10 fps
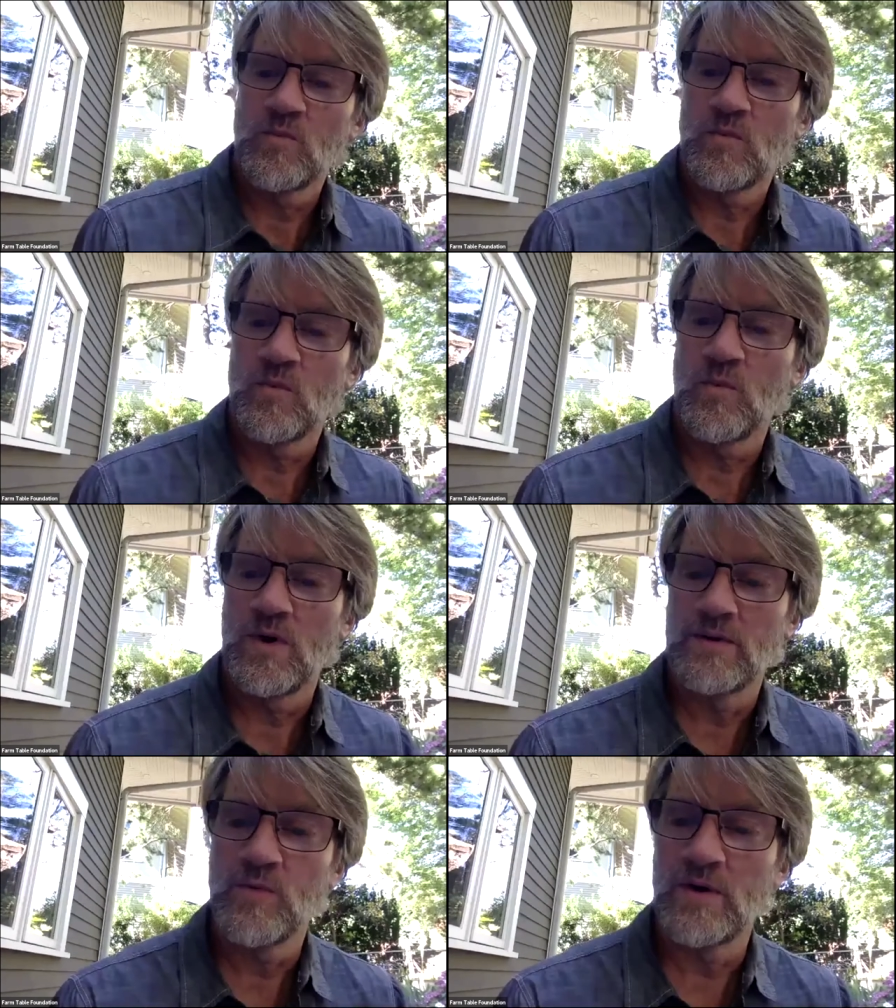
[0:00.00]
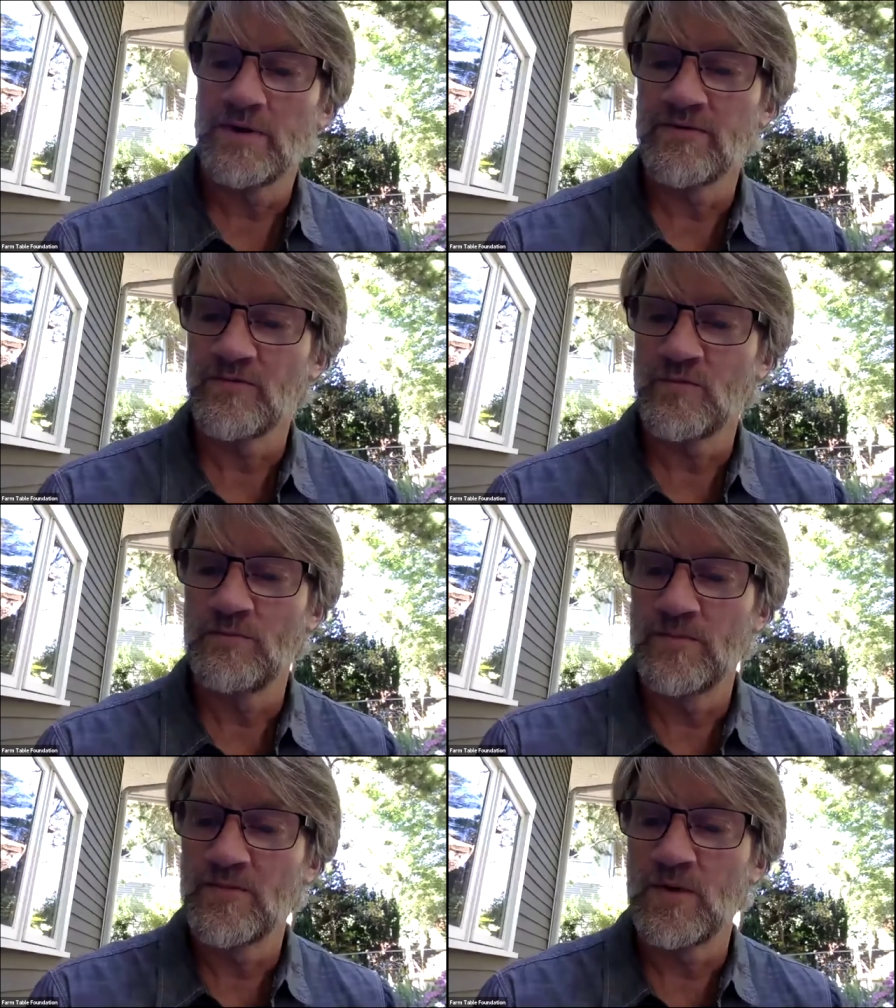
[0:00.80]
one
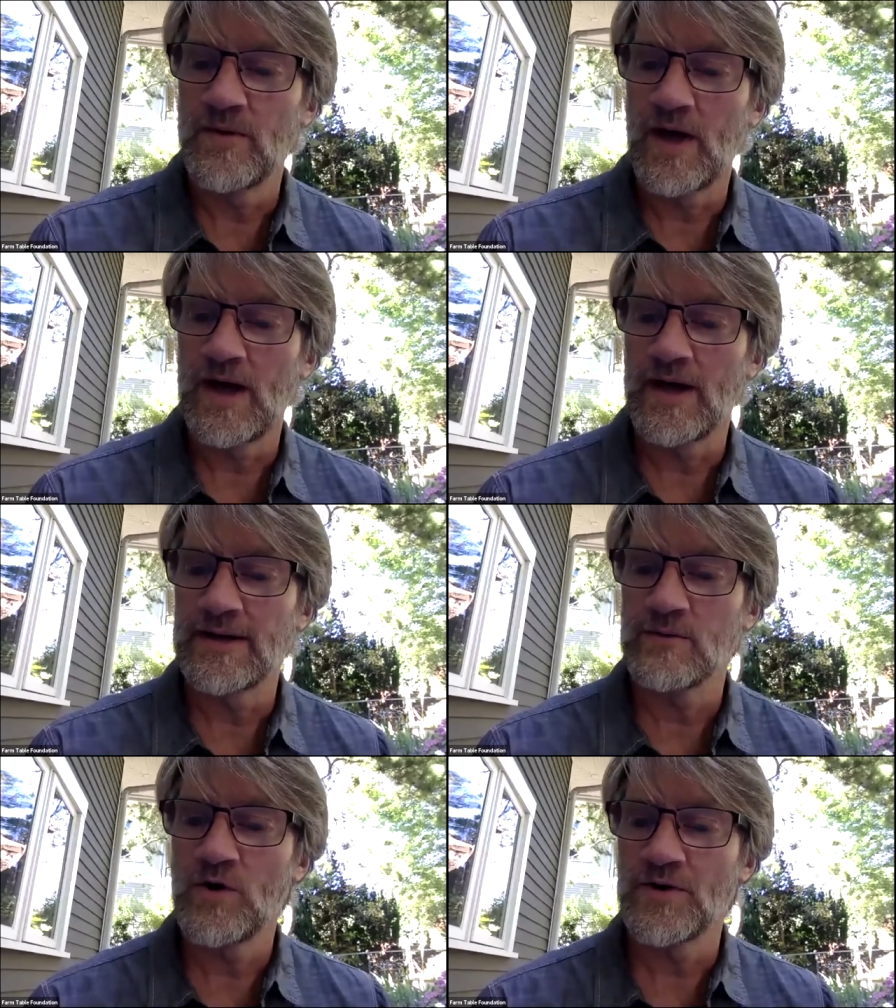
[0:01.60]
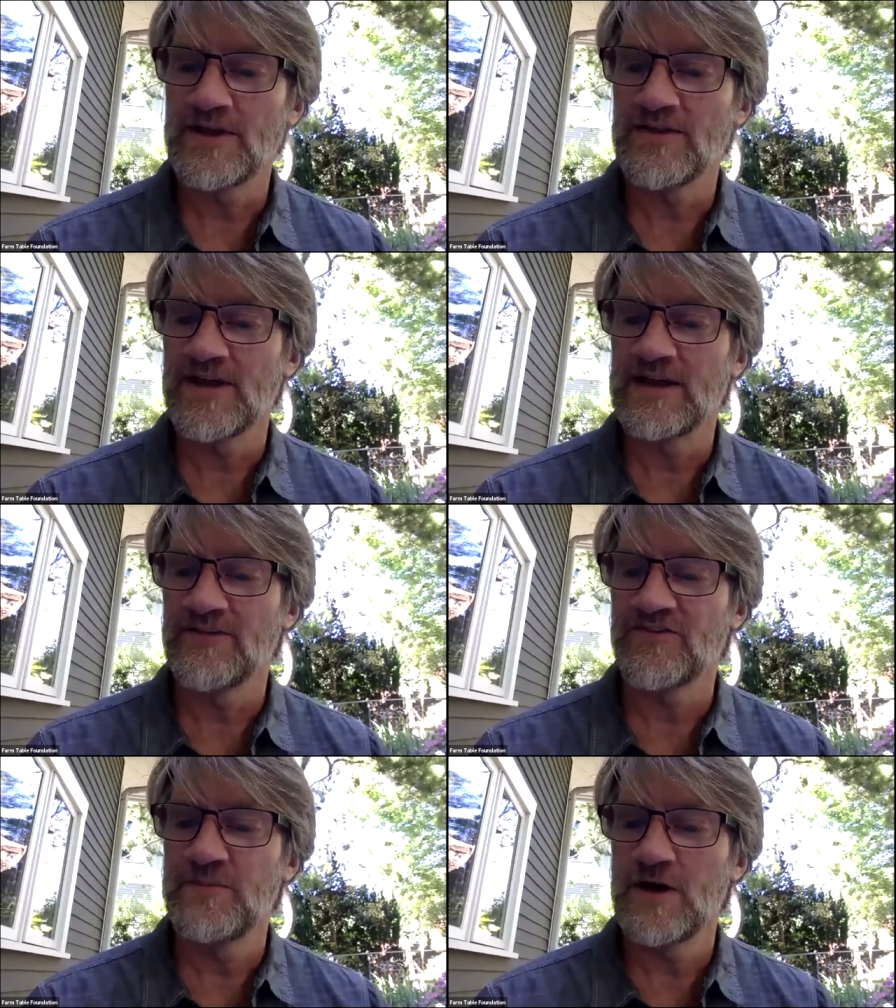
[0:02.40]
woman wrote in and said
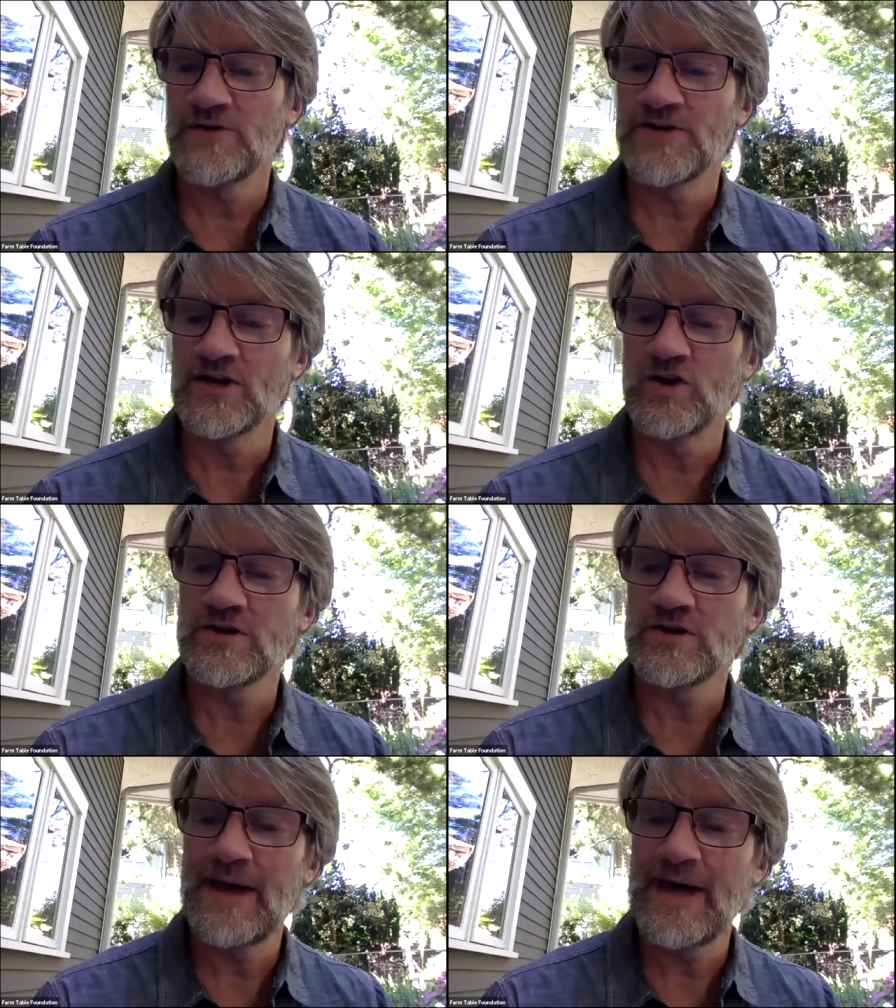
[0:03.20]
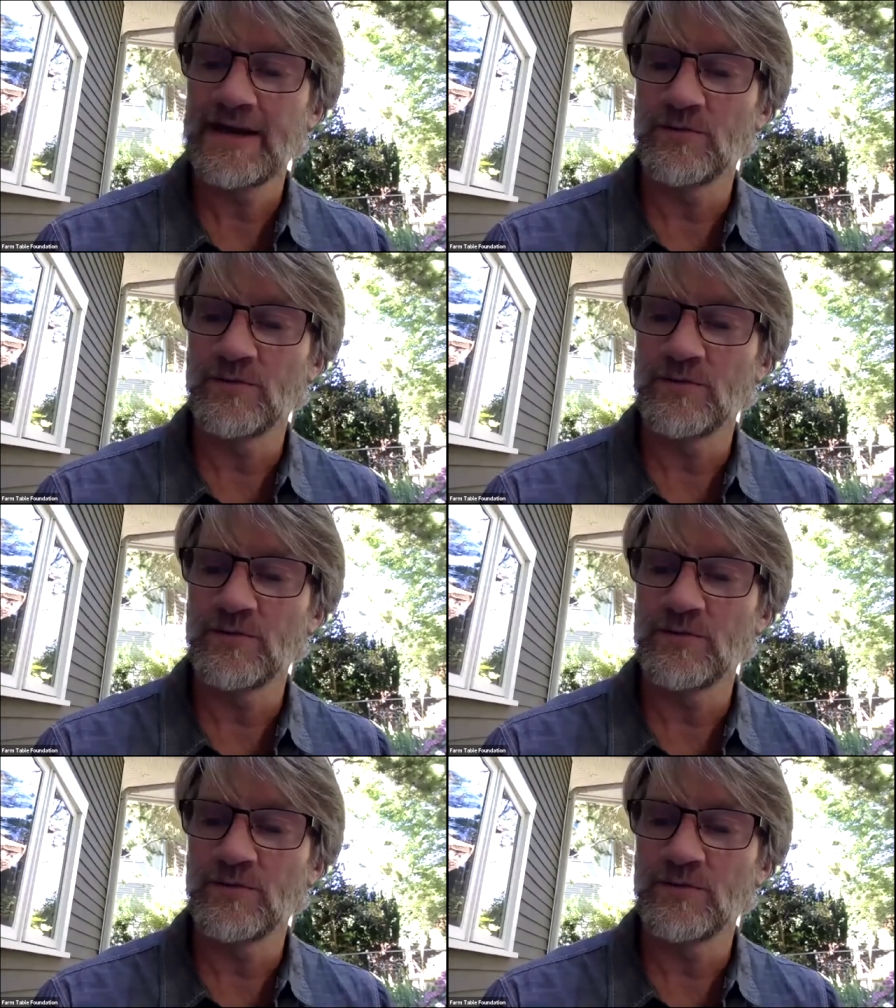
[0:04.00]
it smelled and looked bad.